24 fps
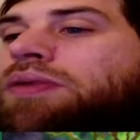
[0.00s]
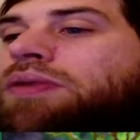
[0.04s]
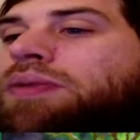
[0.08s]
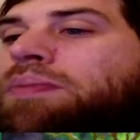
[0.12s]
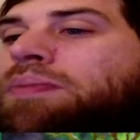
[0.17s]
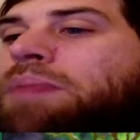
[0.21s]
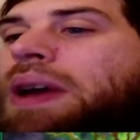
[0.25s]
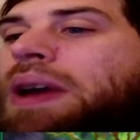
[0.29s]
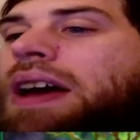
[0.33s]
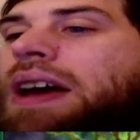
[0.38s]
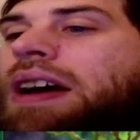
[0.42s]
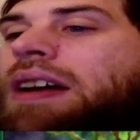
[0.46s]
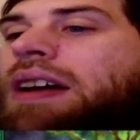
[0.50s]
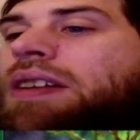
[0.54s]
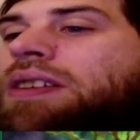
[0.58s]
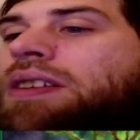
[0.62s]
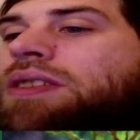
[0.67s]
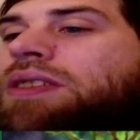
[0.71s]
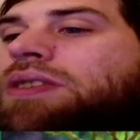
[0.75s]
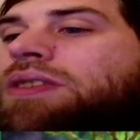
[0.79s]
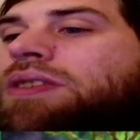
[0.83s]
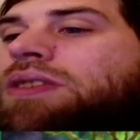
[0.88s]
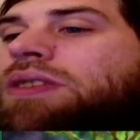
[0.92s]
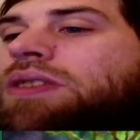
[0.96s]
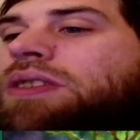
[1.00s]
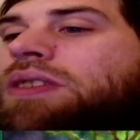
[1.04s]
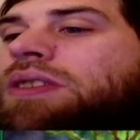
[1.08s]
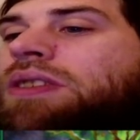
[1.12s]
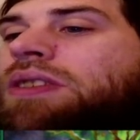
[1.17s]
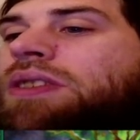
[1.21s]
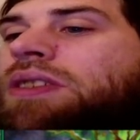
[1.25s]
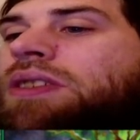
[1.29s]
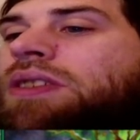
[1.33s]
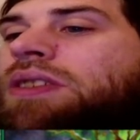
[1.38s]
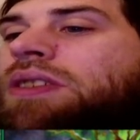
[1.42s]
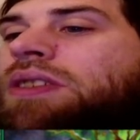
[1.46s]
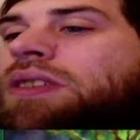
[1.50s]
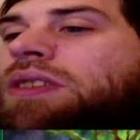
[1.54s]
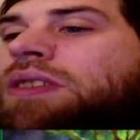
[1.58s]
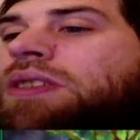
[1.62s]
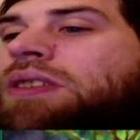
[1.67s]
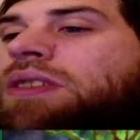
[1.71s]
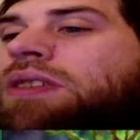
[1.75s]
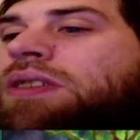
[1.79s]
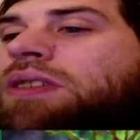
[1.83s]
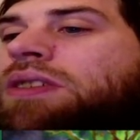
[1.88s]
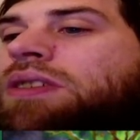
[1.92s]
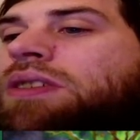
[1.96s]
different powers,
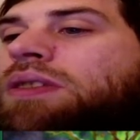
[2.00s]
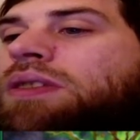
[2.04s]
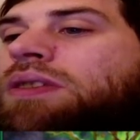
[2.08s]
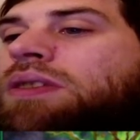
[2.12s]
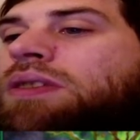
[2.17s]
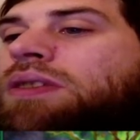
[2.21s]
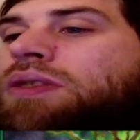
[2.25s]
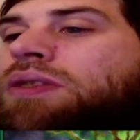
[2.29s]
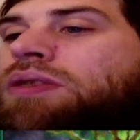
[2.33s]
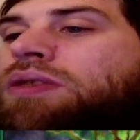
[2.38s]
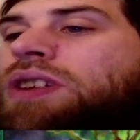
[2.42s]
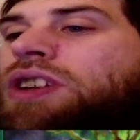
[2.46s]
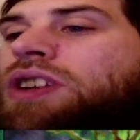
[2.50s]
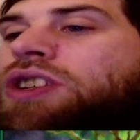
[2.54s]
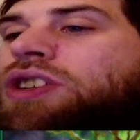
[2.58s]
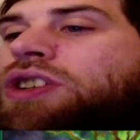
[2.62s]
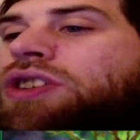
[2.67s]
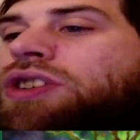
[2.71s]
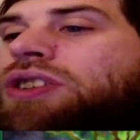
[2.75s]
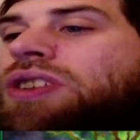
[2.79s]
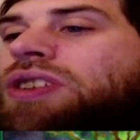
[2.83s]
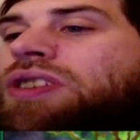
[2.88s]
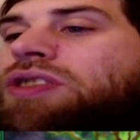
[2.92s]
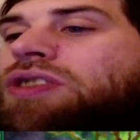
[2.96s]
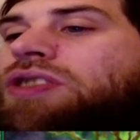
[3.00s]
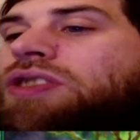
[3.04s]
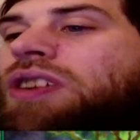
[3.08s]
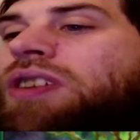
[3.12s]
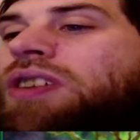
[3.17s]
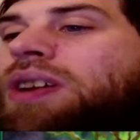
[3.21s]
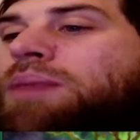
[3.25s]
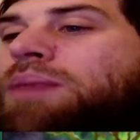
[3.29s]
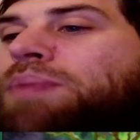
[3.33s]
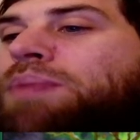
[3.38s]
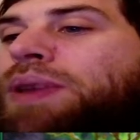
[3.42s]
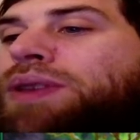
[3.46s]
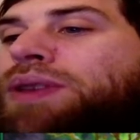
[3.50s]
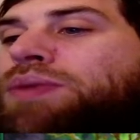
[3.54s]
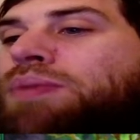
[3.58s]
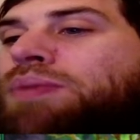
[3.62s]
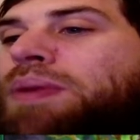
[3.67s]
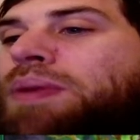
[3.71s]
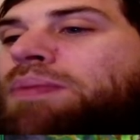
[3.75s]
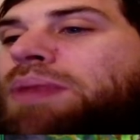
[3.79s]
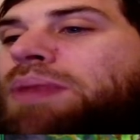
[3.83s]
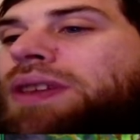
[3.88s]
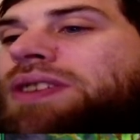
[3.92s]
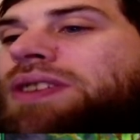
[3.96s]
creatures you control get
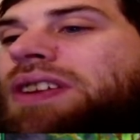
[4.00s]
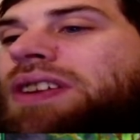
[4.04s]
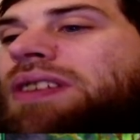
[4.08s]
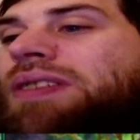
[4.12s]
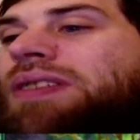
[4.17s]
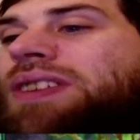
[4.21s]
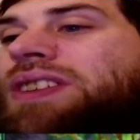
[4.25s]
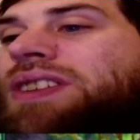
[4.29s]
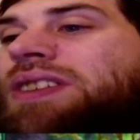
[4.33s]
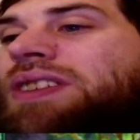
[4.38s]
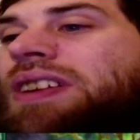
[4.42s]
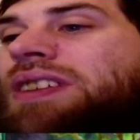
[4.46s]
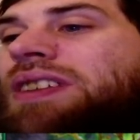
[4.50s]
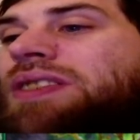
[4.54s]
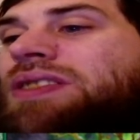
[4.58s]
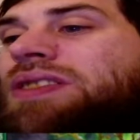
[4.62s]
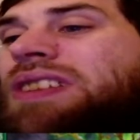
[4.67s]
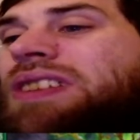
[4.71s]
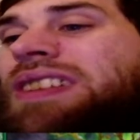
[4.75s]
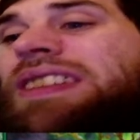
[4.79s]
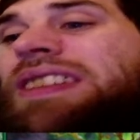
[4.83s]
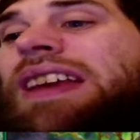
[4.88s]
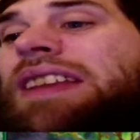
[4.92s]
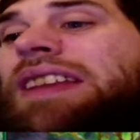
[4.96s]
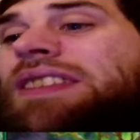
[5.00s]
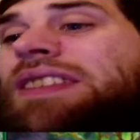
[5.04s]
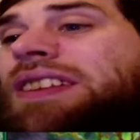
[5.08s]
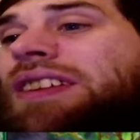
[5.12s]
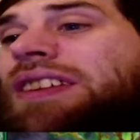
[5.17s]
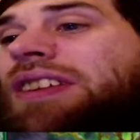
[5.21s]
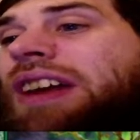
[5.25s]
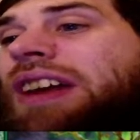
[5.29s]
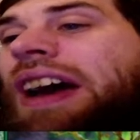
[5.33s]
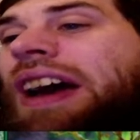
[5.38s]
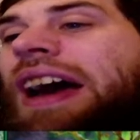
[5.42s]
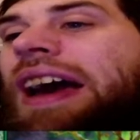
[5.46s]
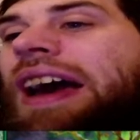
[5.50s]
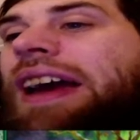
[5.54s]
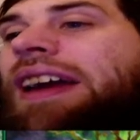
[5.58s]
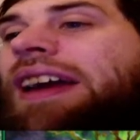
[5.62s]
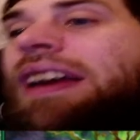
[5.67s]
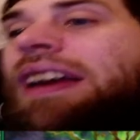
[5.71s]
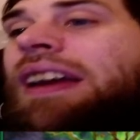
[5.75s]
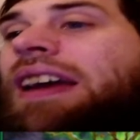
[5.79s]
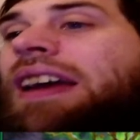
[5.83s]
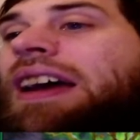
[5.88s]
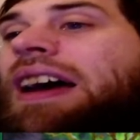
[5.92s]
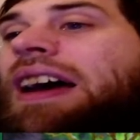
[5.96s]
+1/+0 until end of turn. That's
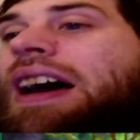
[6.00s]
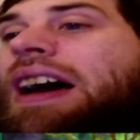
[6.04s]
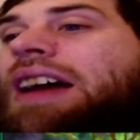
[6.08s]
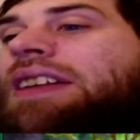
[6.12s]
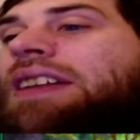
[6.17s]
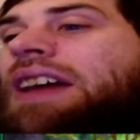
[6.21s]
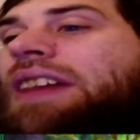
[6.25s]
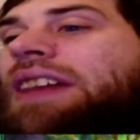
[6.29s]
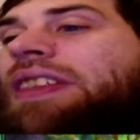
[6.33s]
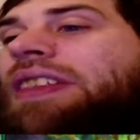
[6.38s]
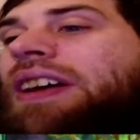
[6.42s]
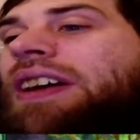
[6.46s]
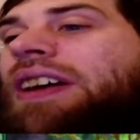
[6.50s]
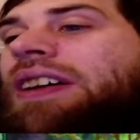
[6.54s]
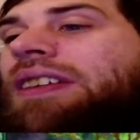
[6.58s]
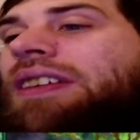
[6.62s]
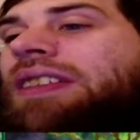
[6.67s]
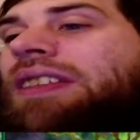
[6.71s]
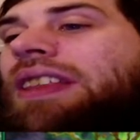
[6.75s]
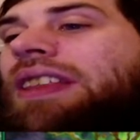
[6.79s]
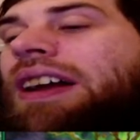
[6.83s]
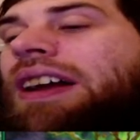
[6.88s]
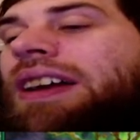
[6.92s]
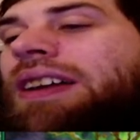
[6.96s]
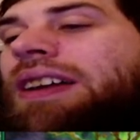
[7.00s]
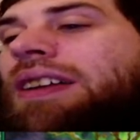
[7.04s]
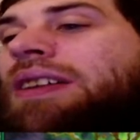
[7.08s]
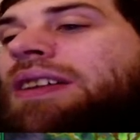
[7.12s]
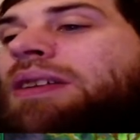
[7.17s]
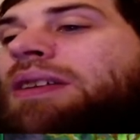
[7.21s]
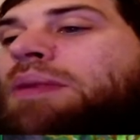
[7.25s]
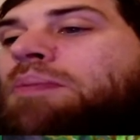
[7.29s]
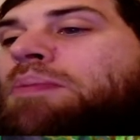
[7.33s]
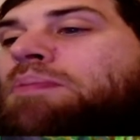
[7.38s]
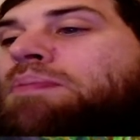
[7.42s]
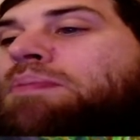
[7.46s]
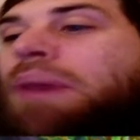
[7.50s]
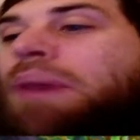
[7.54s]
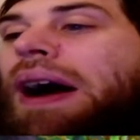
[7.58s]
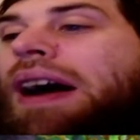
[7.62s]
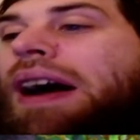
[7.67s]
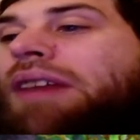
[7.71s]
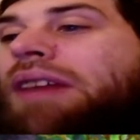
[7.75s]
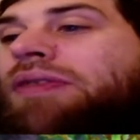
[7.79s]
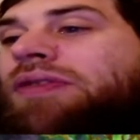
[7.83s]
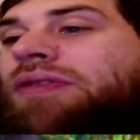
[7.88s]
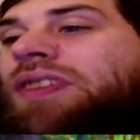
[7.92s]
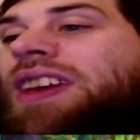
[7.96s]
okay. Another like
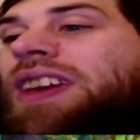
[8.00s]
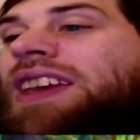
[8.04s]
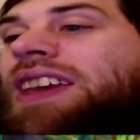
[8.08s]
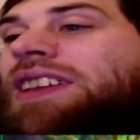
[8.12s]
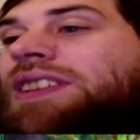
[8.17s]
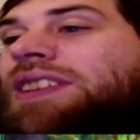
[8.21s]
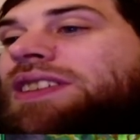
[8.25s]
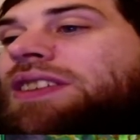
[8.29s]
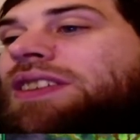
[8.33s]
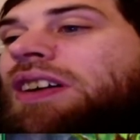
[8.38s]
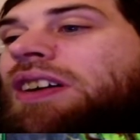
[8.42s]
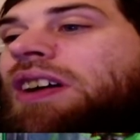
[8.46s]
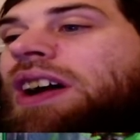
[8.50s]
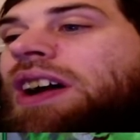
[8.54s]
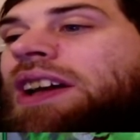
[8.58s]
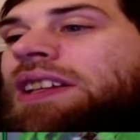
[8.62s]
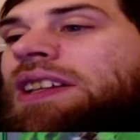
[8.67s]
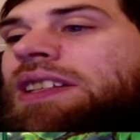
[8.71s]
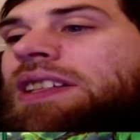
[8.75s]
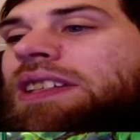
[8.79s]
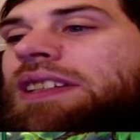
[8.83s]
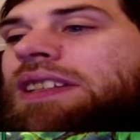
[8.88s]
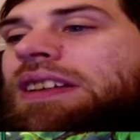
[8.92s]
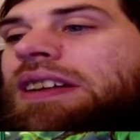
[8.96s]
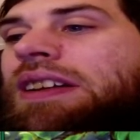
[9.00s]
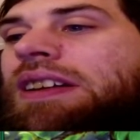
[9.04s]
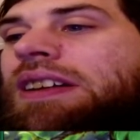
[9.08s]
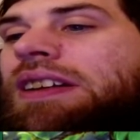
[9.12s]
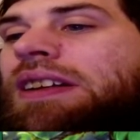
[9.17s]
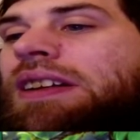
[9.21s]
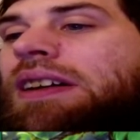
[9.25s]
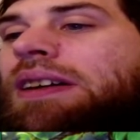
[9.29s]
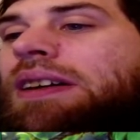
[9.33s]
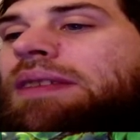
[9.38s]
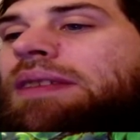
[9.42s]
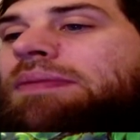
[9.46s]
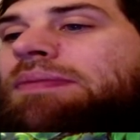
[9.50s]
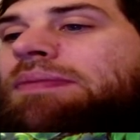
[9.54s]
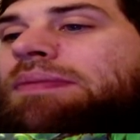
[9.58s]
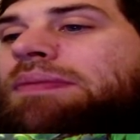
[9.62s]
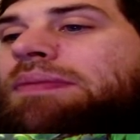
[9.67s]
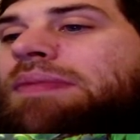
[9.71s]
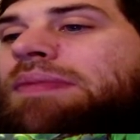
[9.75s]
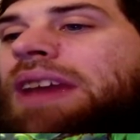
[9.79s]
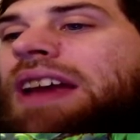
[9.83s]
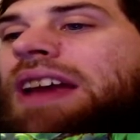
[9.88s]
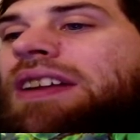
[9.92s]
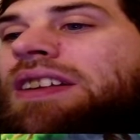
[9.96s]
buff is nice,
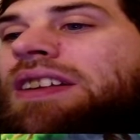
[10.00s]
and